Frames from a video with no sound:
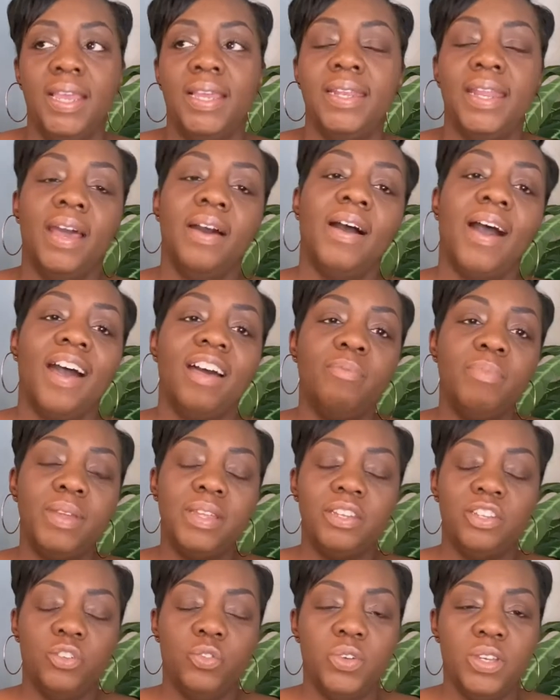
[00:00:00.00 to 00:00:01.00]
Now, I've
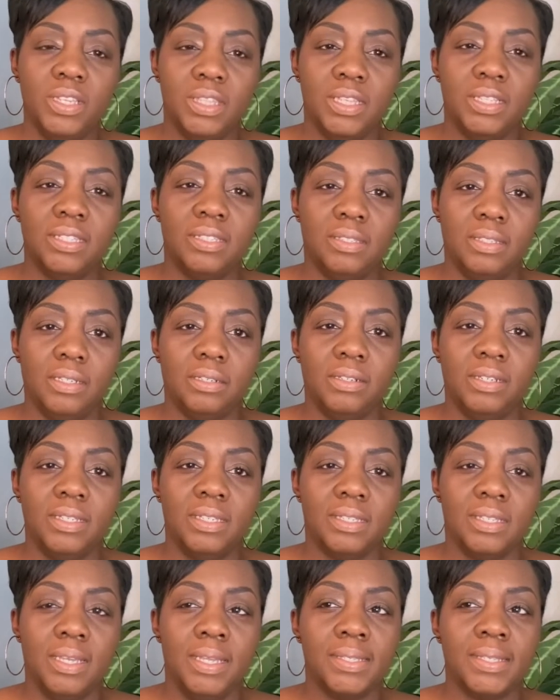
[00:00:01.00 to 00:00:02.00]
been doing this
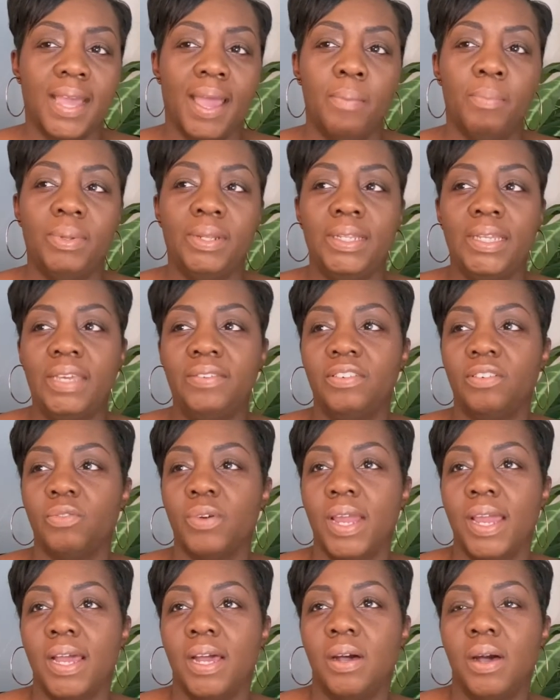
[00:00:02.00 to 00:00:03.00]
series since I believe
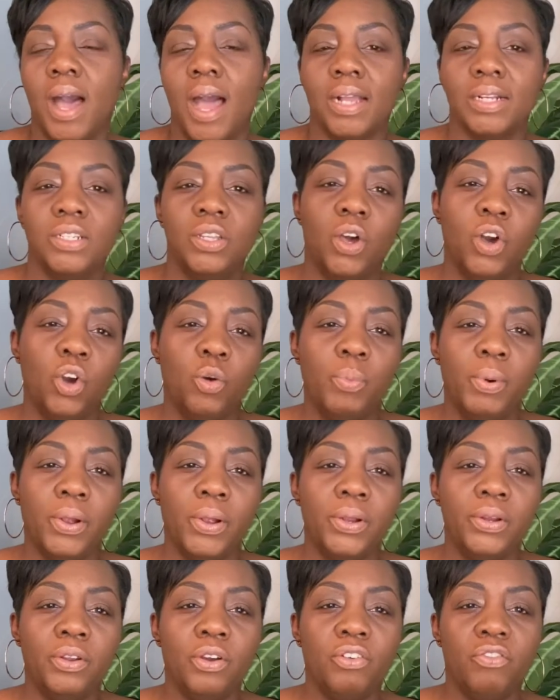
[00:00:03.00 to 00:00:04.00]
around
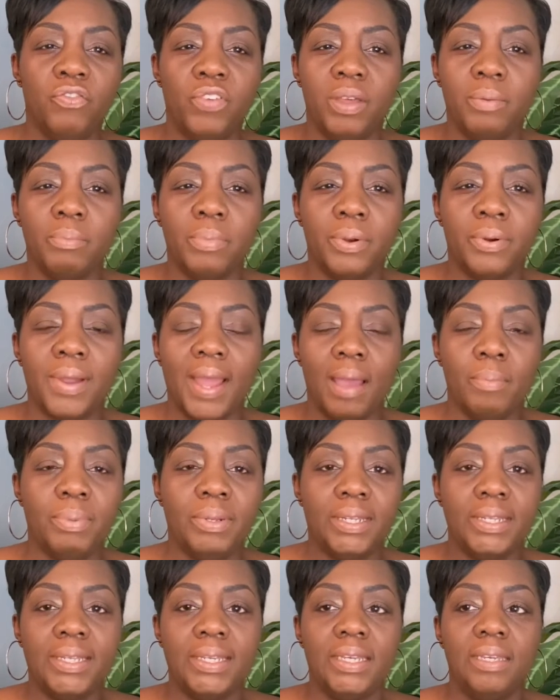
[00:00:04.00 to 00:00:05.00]
October, November, I
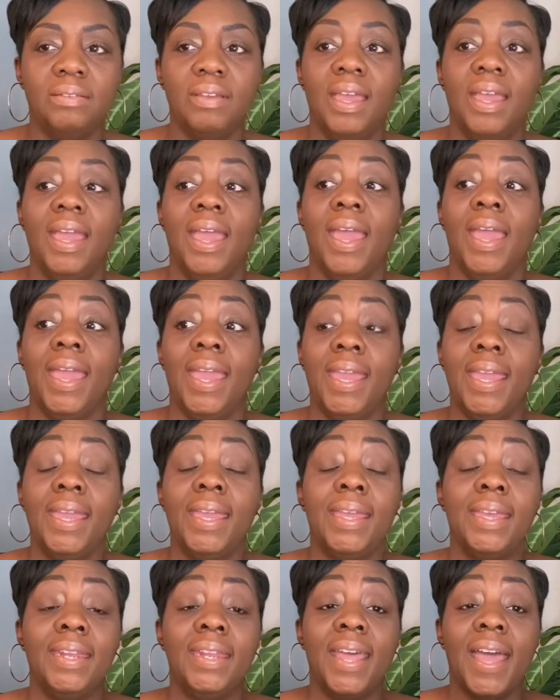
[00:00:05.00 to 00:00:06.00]
believe,
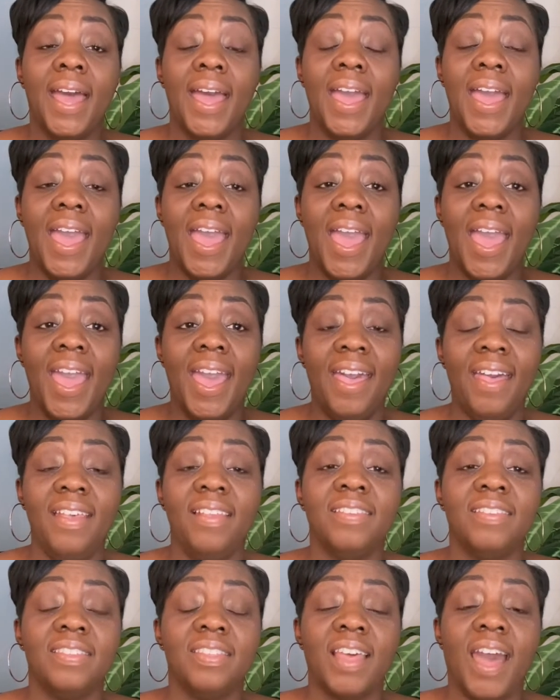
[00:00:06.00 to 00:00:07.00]
and
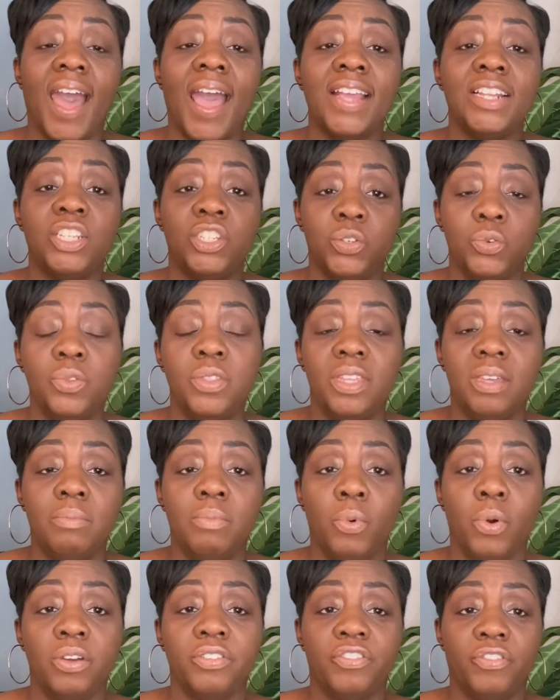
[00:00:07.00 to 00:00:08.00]
as I do them
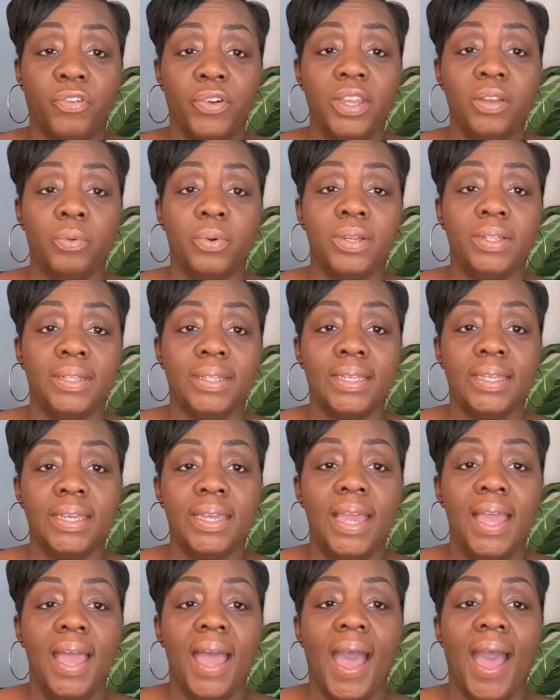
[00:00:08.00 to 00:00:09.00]
more
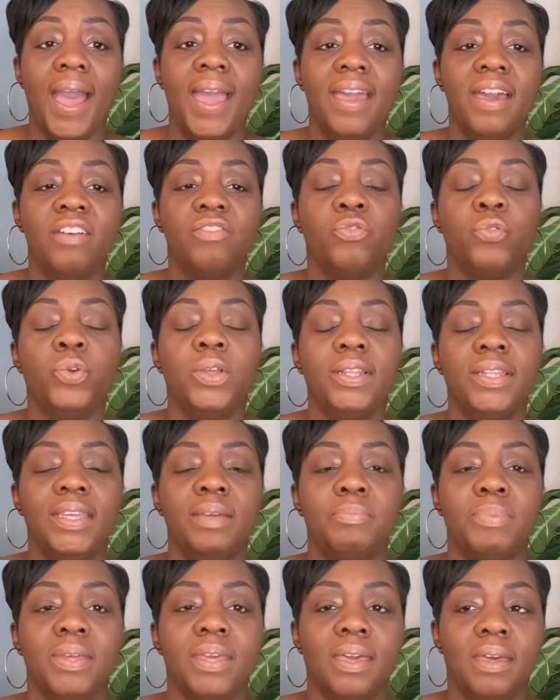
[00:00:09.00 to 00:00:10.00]
frequently, I have
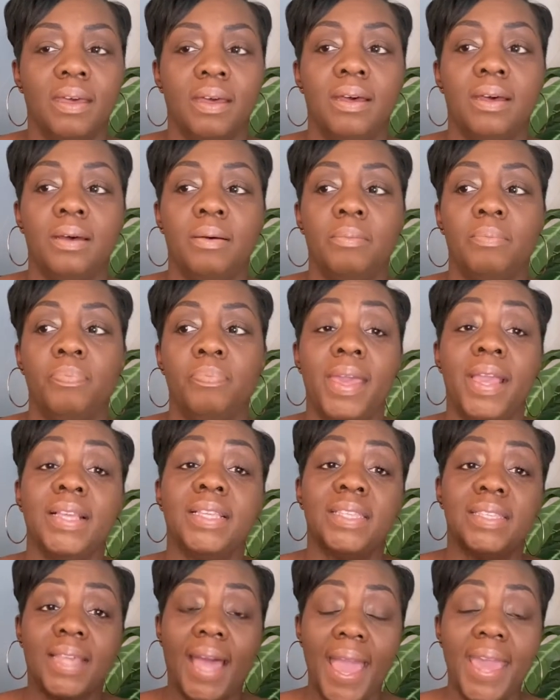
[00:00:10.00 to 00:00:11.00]
really become
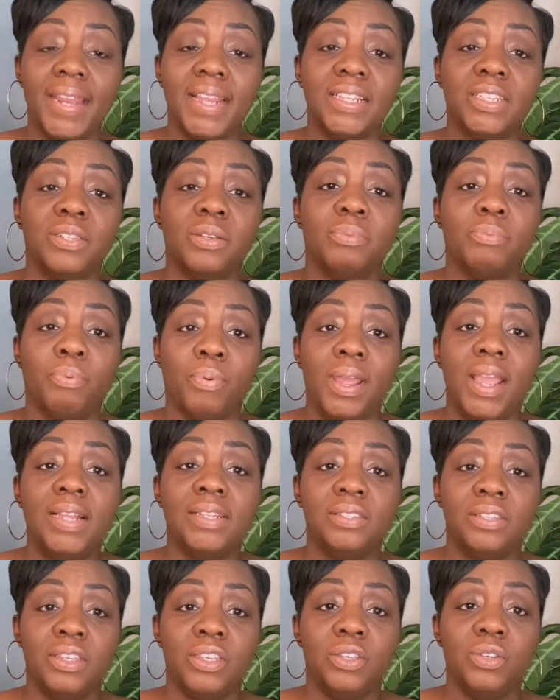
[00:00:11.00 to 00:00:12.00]
excited to
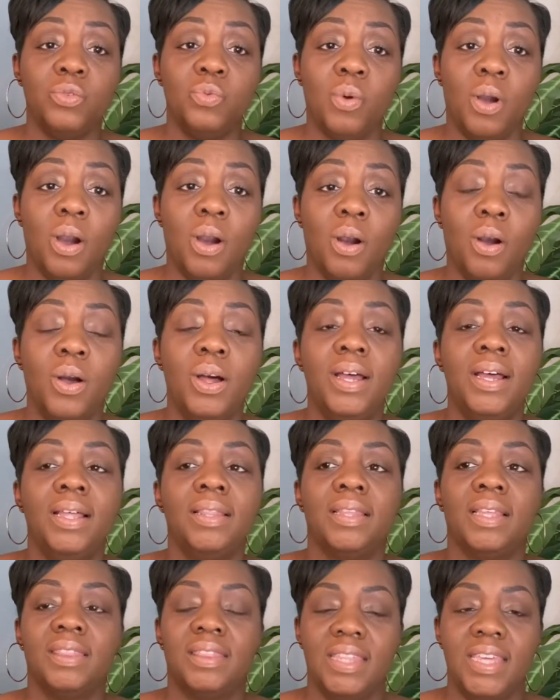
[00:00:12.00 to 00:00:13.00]
bring to you all
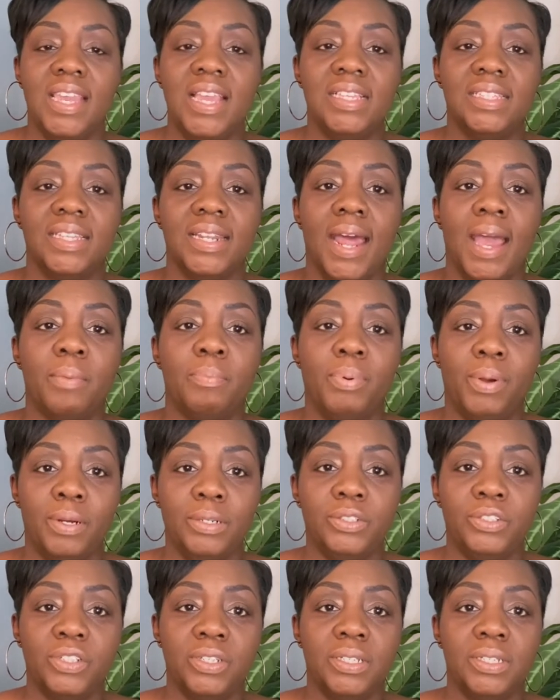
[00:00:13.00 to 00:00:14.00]
the things that I
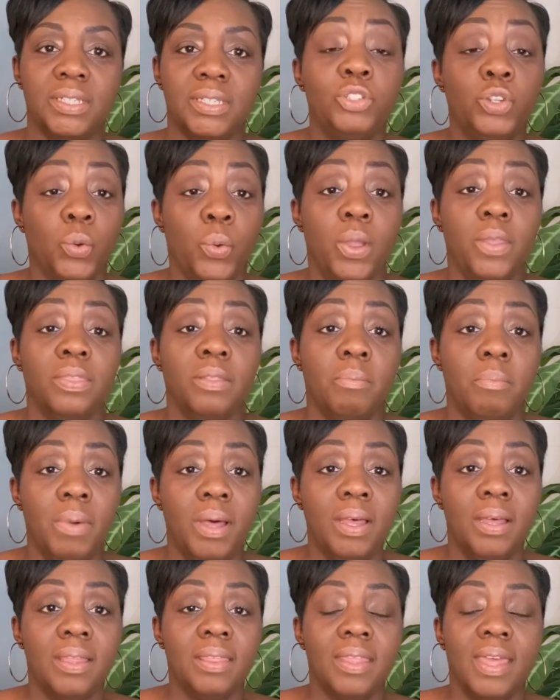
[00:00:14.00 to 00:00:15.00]
purchased during the
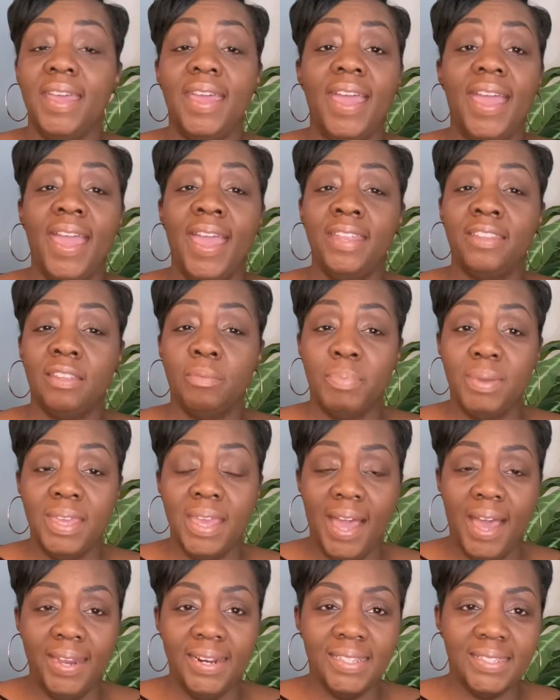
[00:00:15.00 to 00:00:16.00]
month. And to be
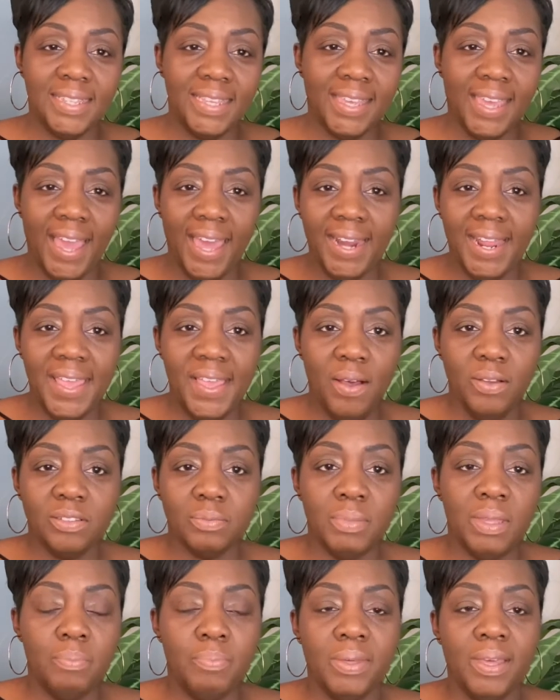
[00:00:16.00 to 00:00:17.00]
honest, it kind of helps
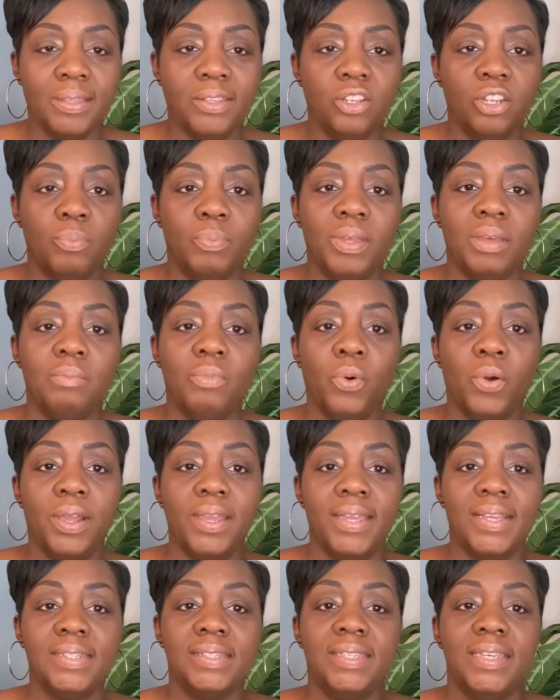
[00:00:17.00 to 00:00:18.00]
me be a little bit more
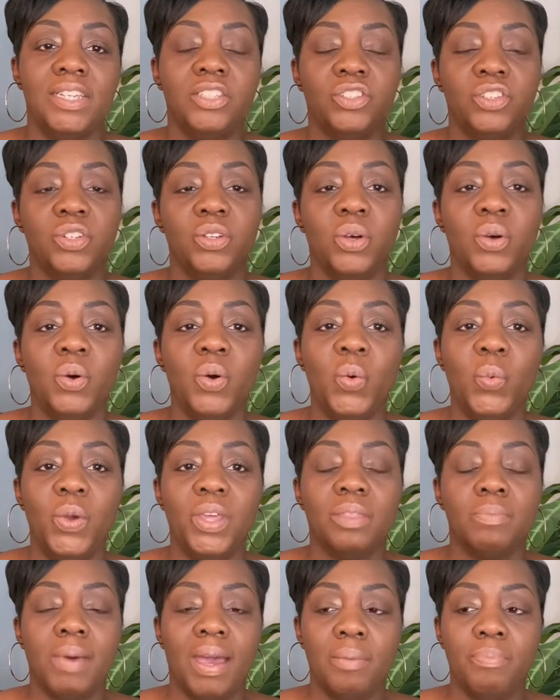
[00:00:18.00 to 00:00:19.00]
intentional
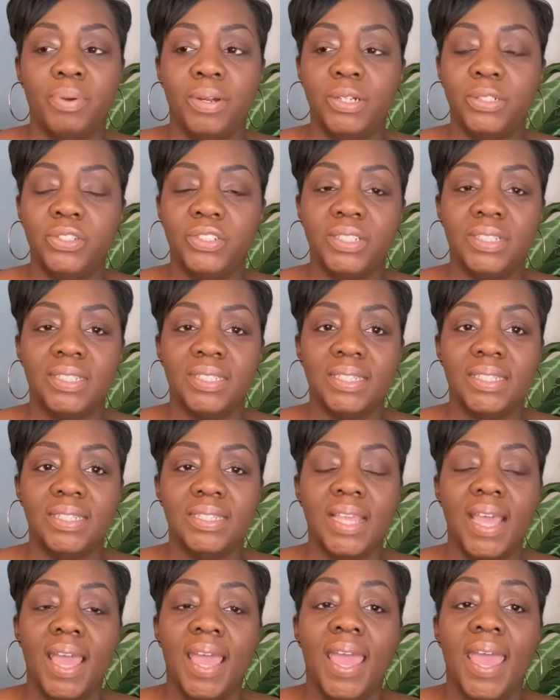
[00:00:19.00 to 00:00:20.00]
with my
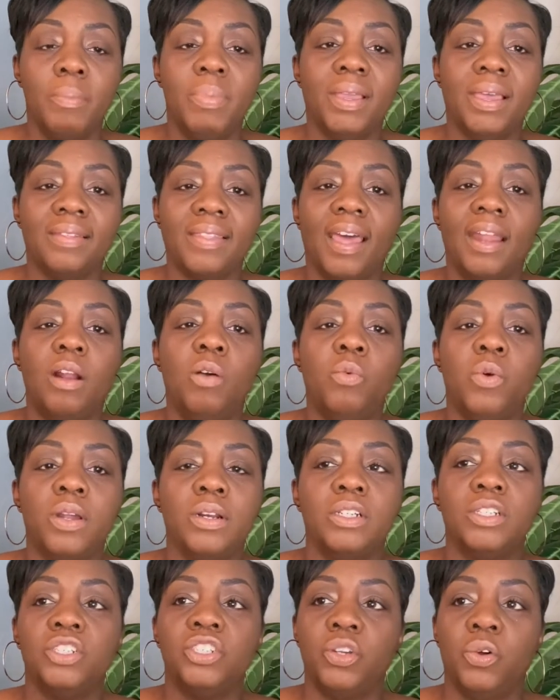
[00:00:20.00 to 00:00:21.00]
purchases because I don't want
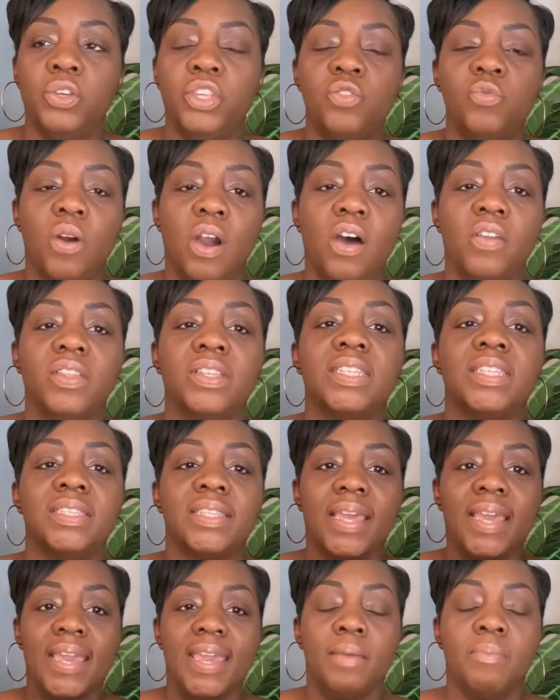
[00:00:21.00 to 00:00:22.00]
to show you all the
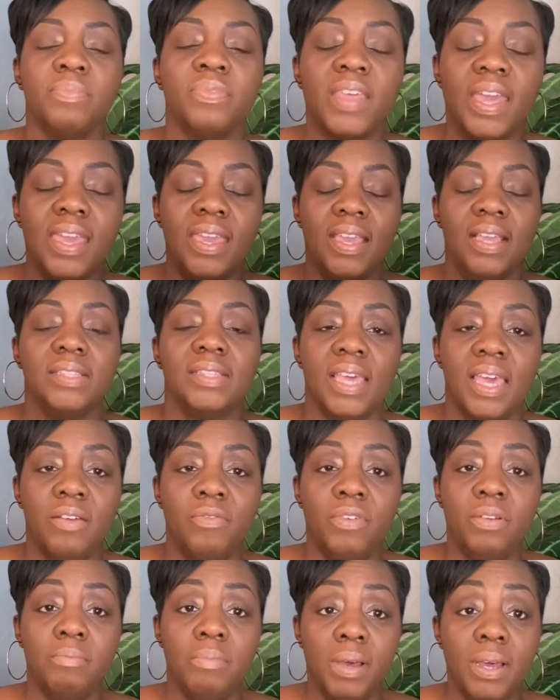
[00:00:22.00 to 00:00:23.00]
same things
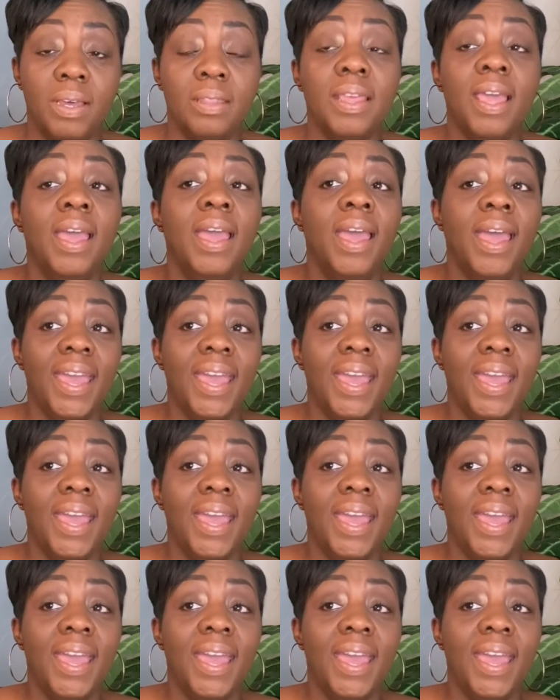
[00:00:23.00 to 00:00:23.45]
every month.